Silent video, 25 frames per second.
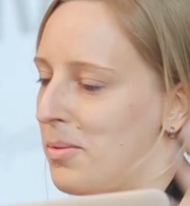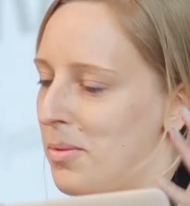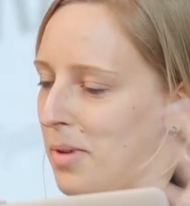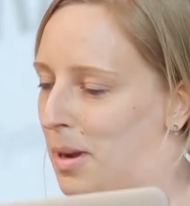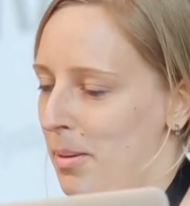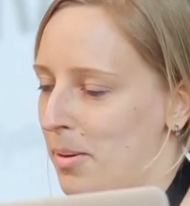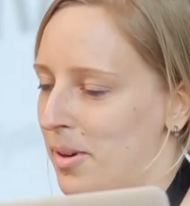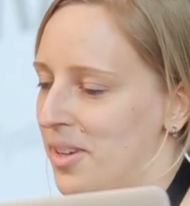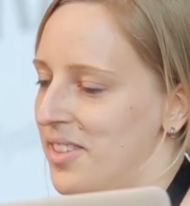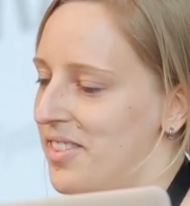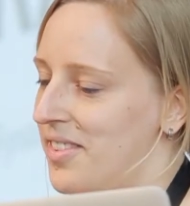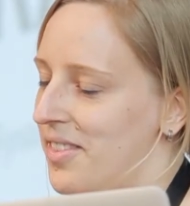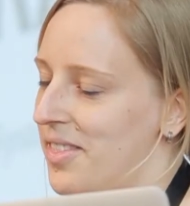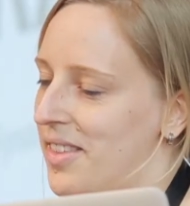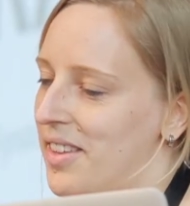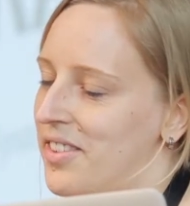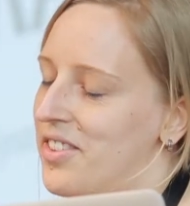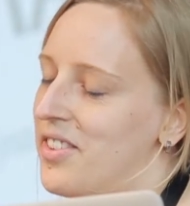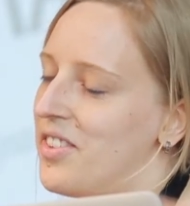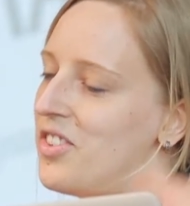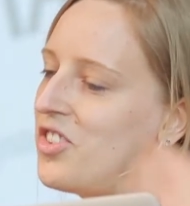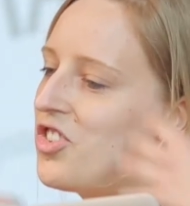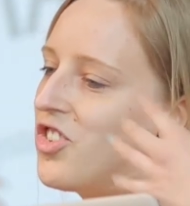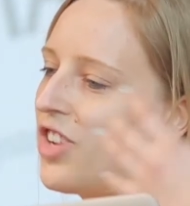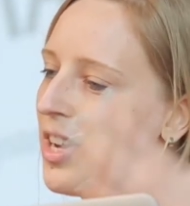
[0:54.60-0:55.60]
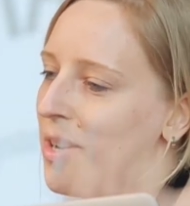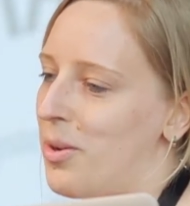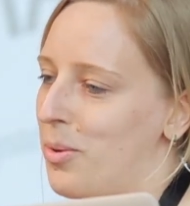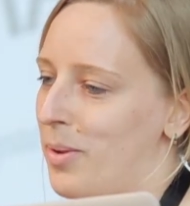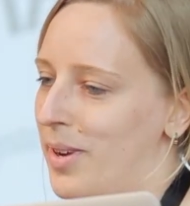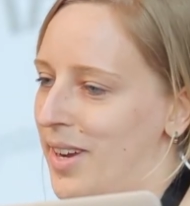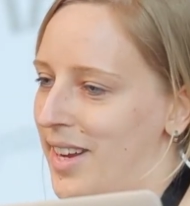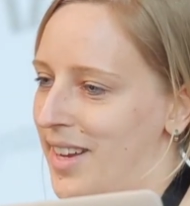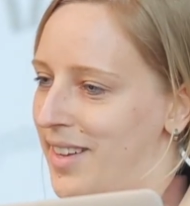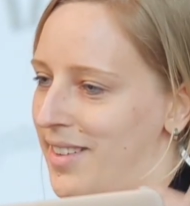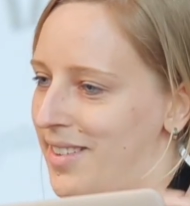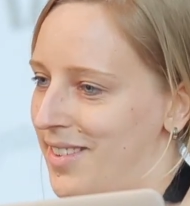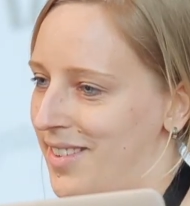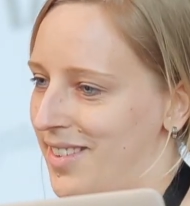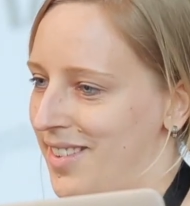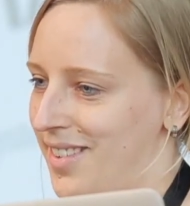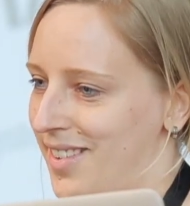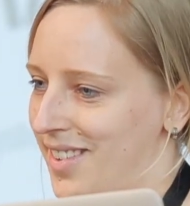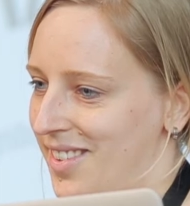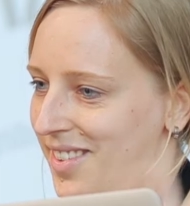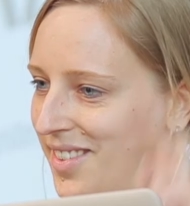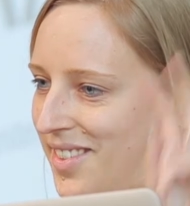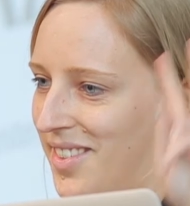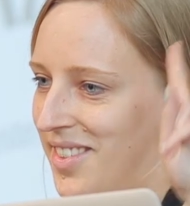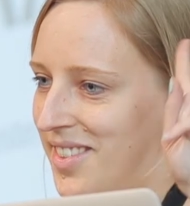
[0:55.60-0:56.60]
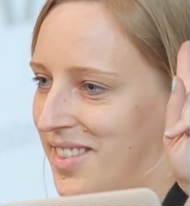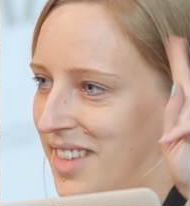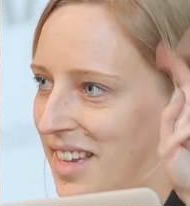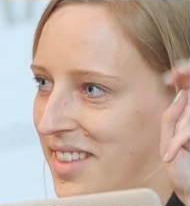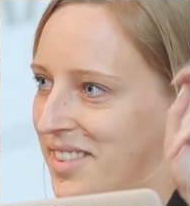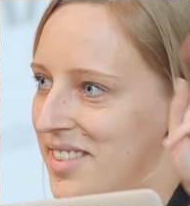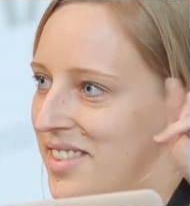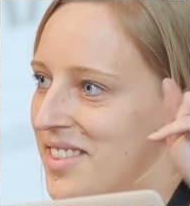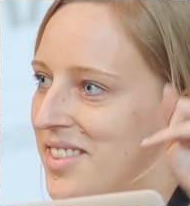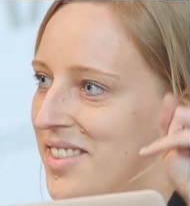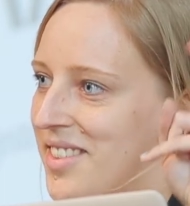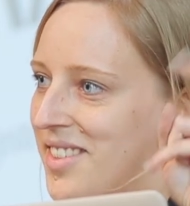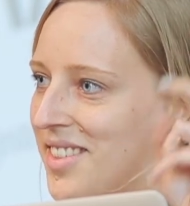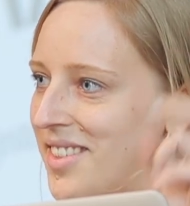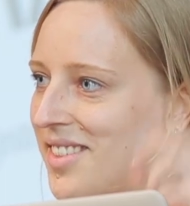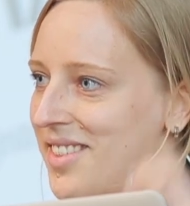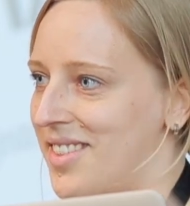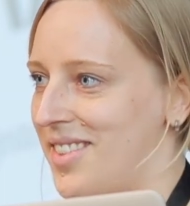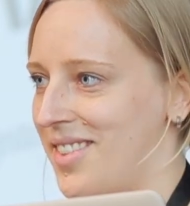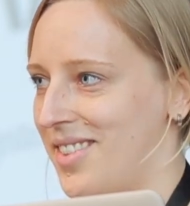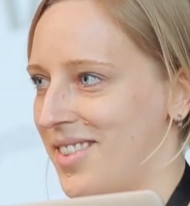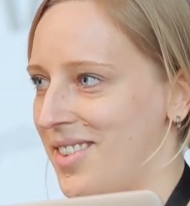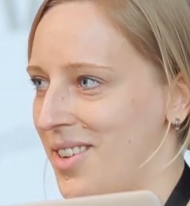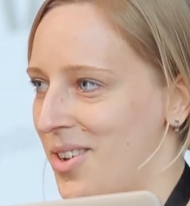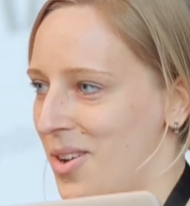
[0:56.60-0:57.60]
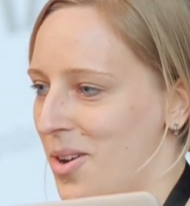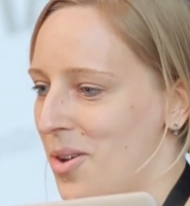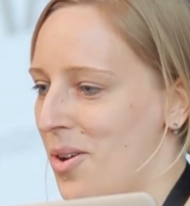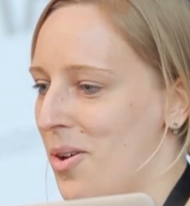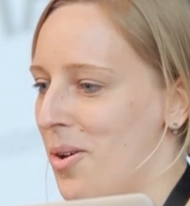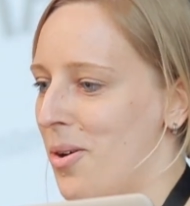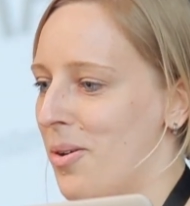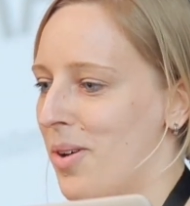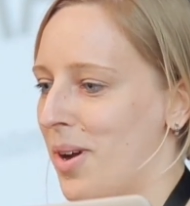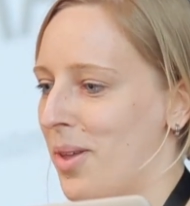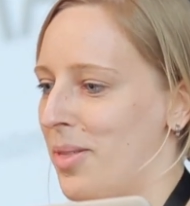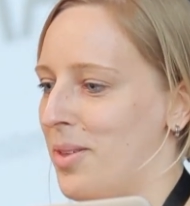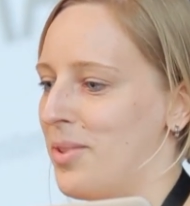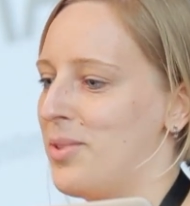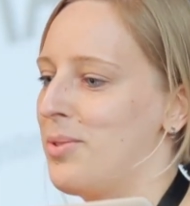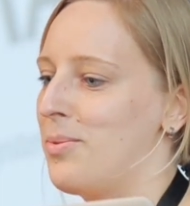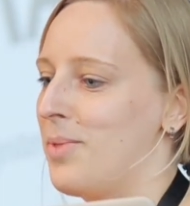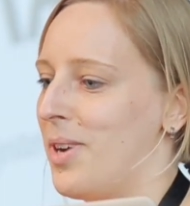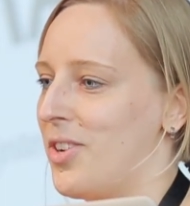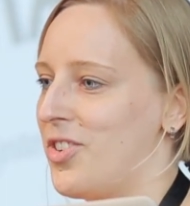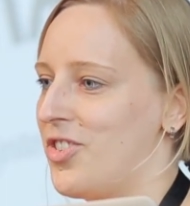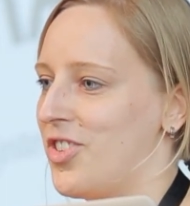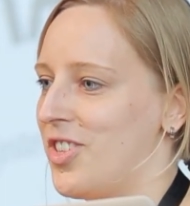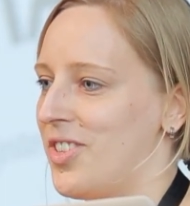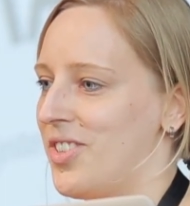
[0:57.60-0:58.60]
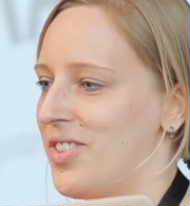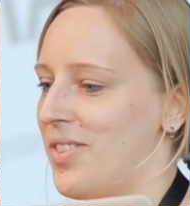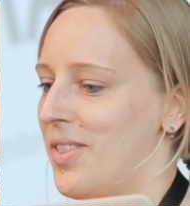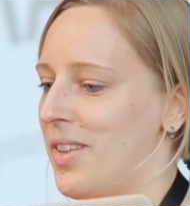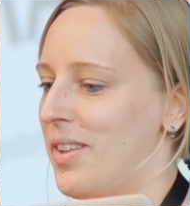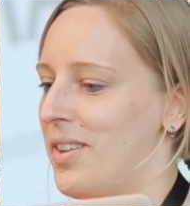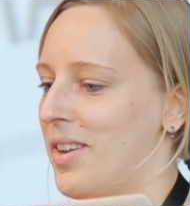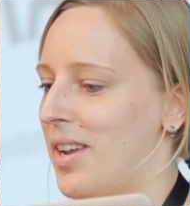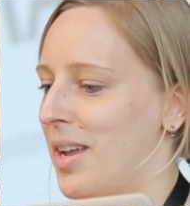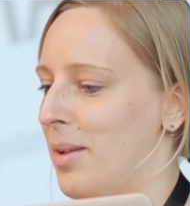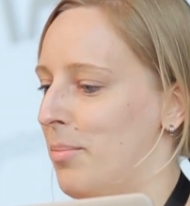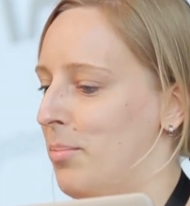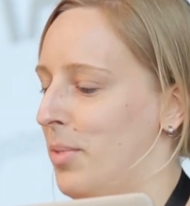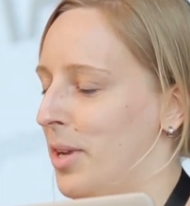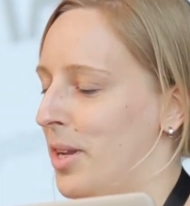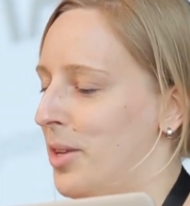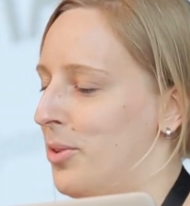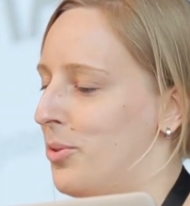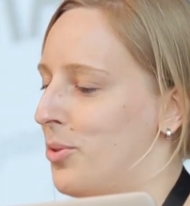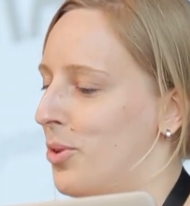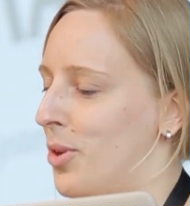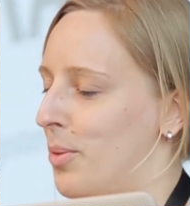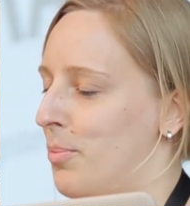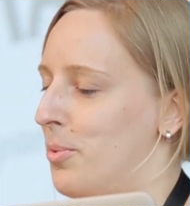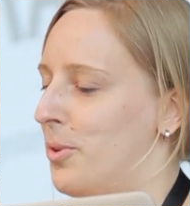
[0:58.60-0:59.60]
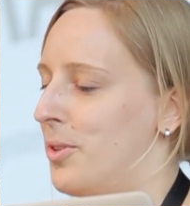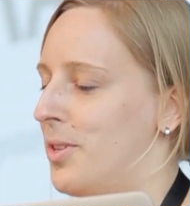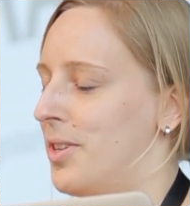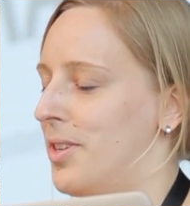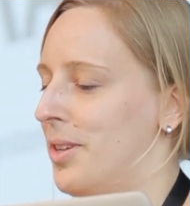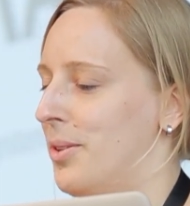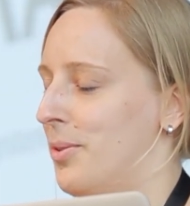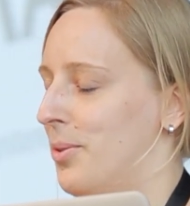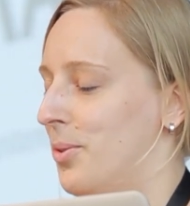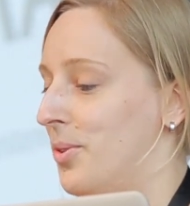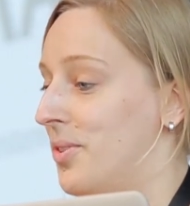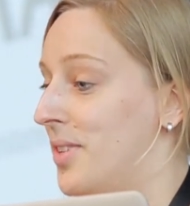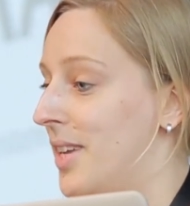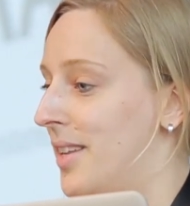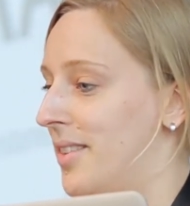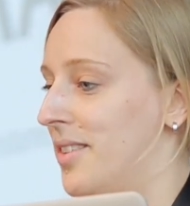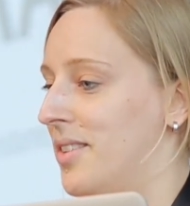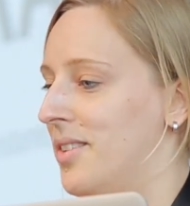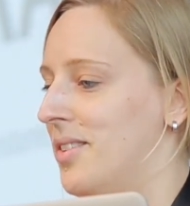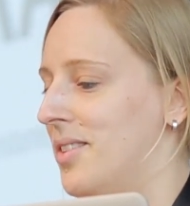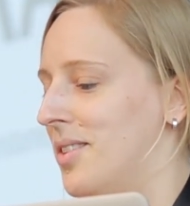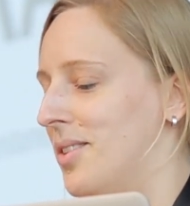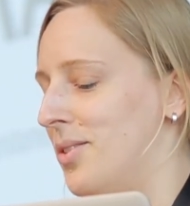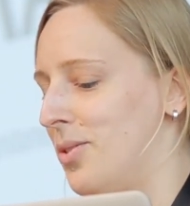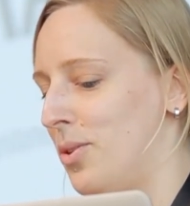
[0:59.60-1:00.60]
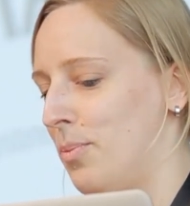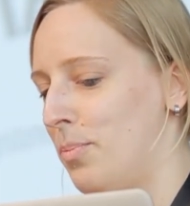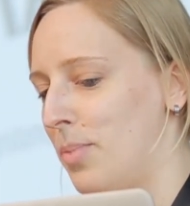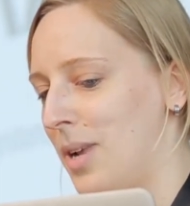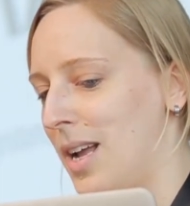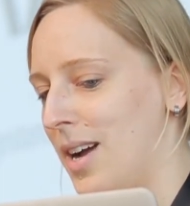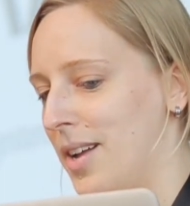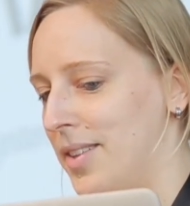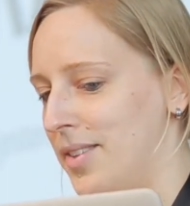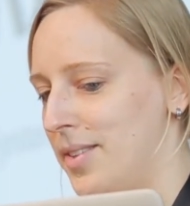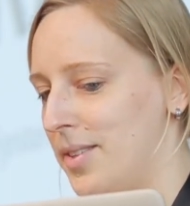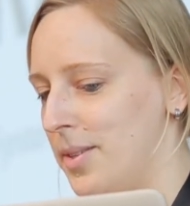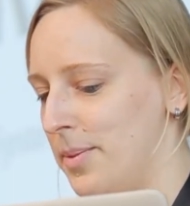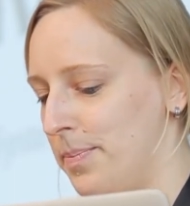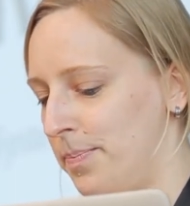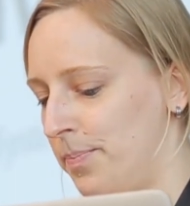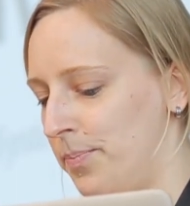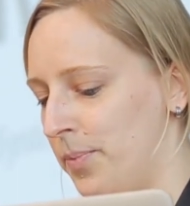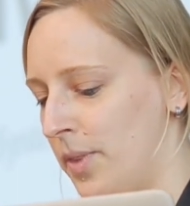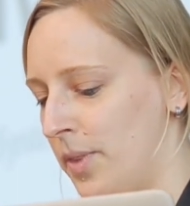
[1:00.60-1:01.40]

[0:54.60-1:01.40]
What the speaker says: grammars that generate sentences or other structures that can be interpreted into sentences or plants.